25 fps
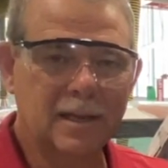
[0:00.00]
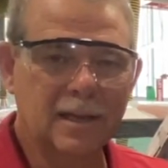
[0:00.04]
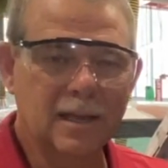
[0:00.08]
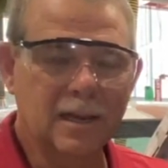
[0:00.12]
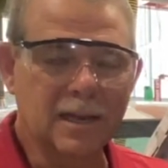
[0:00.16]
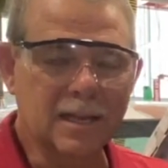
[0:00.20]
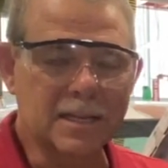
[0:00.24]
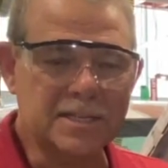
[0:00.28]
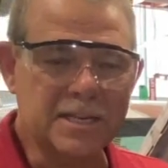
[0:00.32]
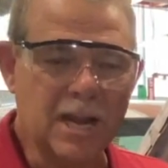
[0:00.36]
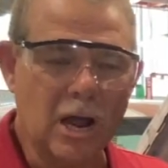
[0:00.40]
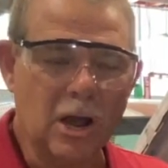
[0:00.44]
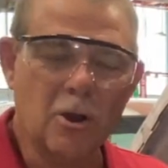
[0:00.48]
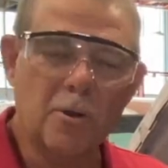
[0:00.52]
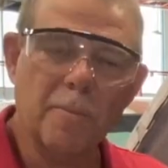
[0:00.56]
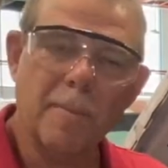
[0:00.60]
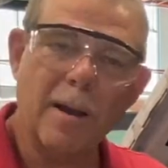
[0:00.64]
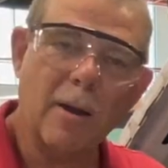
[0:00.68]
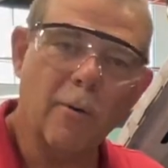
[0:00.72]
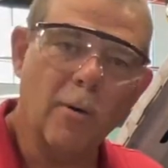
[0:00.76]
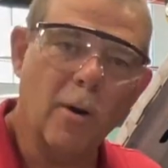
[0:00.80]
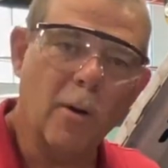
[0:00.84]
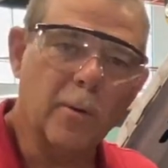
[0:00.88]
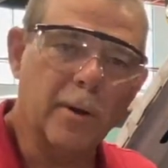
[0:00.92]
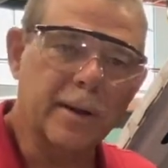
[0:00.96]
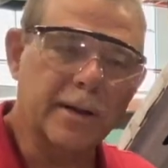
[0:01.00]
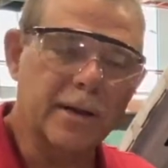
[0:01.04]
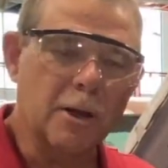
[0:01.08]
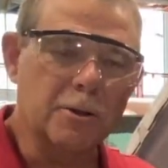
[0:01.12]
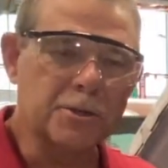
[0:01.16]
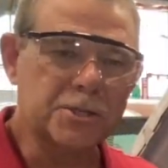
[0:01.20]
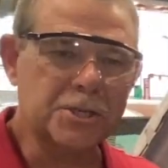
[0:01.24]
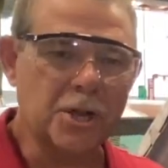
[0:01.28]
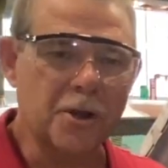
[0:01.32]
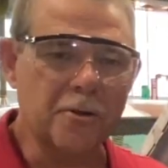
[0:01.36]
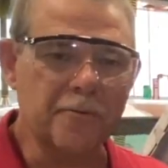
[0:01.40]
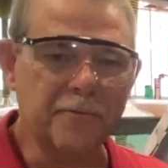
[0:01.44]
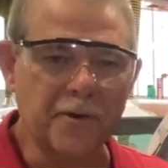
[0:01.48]
Let's talk about what we know
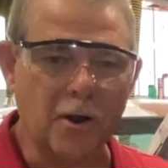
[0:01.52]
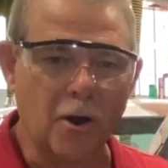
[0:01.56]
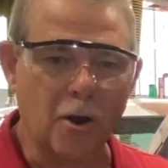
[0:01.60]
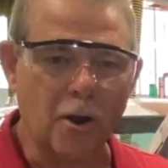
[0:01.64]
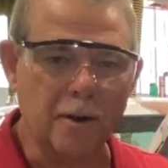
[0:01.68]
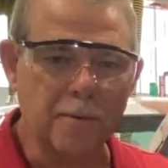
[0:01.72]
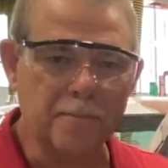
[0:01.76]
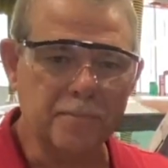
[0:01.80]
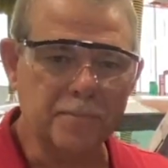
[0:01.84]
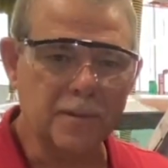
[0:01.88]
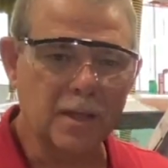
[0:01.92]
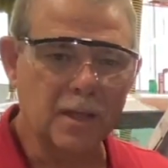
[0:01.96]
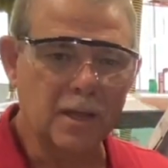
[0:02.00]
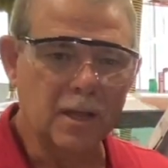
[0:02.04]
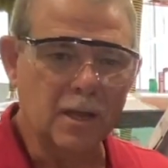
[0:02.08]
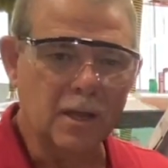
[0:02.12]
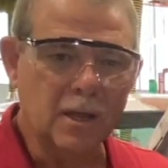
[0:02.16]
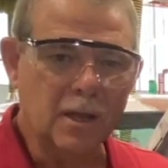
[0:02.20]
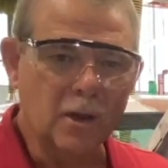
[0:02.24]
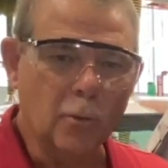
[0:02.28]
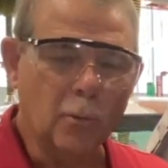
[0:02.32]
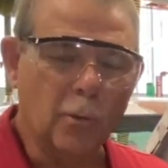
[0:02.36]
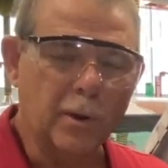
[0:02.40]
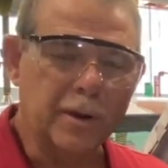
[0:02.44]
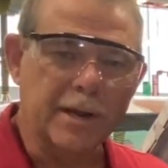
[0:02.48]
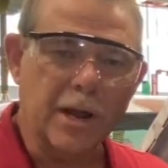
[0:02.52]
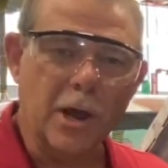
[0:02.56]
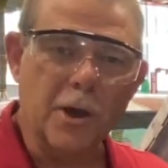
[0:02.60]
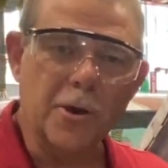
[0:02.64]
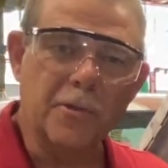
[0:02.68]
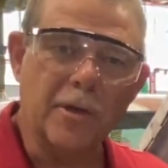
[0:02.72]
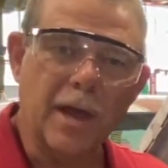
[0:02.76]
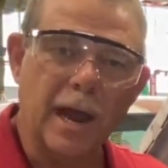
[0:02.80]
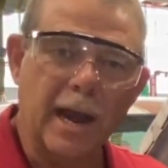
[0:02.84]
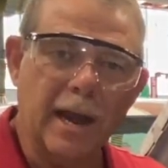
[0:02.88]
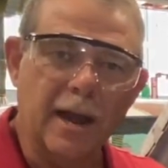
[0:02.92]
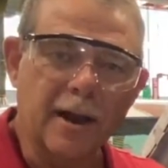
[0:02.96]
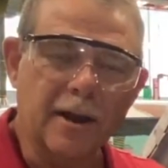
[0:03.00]
so far. We know
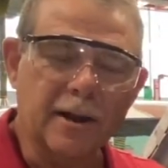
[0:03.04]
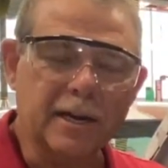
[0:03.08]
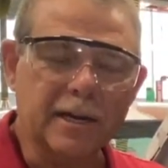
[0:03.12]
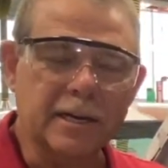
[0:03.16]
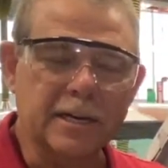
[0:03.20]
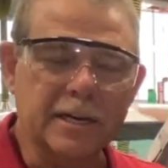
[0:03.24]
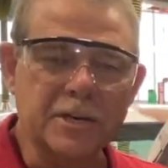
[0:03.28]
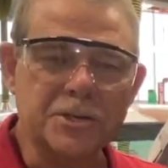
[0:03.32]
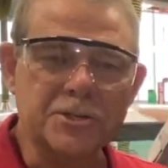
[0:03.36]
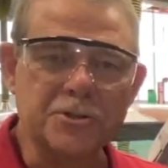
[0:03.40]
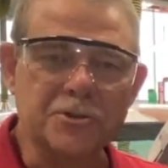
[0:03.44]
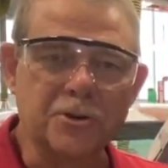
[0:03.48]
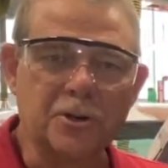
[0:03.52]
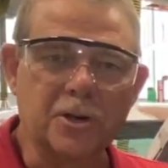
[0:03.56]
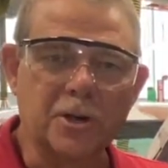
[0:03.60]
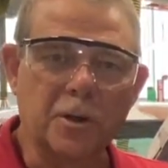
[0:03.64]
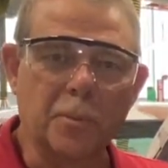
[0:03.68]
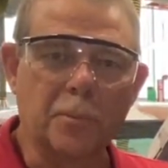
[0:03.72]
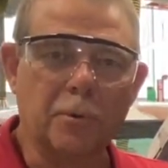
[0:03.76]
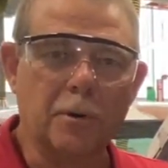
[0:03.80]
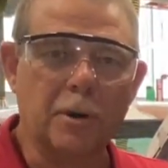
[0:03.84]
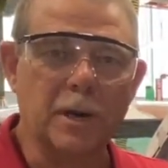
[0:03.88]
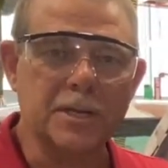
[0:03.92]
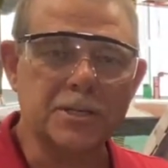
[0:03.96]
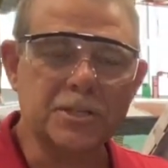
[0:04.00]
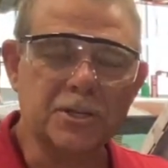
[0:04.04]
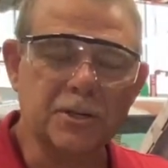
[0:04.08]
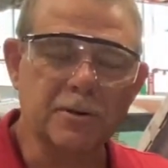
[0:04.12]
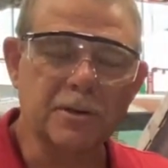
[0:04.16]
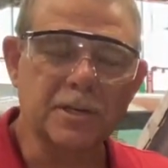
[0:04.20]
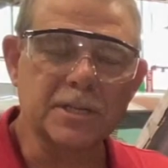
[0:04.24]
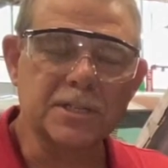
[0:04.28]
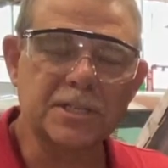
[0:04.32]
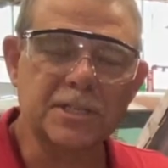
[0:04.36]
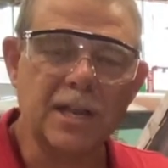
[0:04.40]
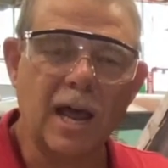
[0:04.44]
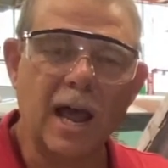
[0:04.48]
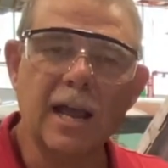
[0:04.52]
the air conditioner compressor
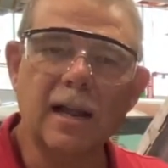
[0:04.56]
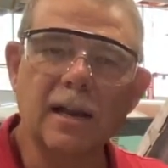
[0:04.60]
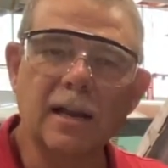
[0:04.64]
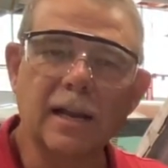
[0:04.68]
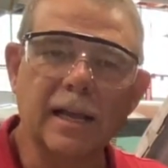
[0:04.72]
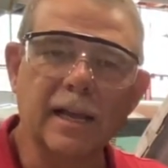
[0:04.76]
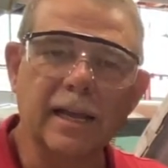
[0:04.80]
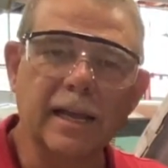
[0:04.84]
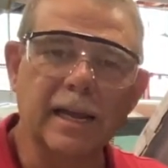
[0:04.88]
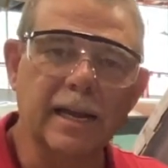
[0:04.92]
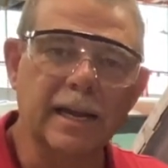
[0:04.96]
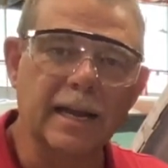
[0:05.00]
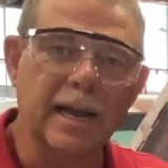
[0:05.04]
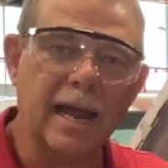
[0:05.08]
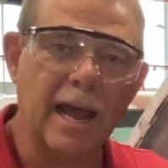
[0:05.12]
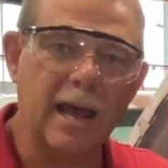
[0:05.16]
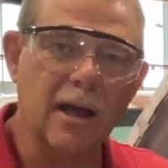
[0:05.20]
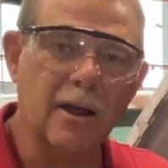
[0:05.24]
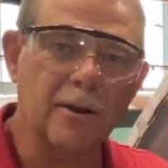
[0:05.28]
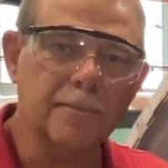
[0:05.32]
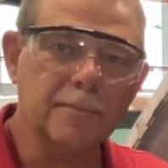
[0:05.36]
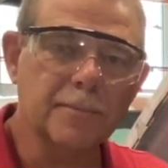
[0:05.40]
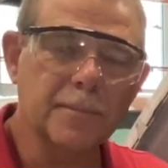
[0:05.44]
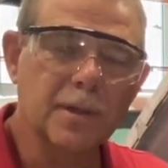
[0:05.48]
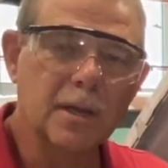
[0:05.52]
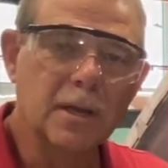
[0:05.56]
is cycling in and out.